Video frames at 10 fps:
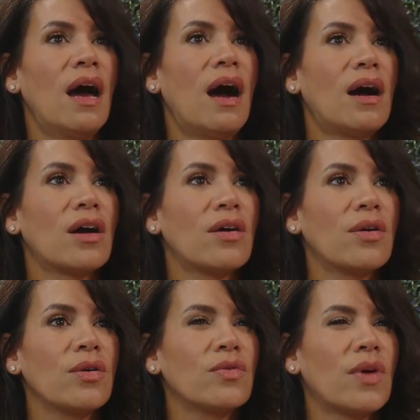uh,
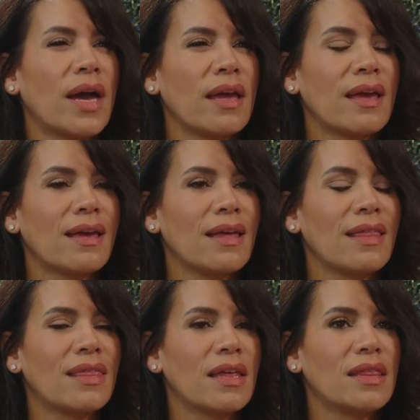like
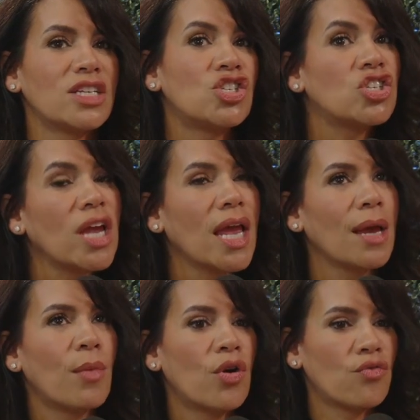the the shame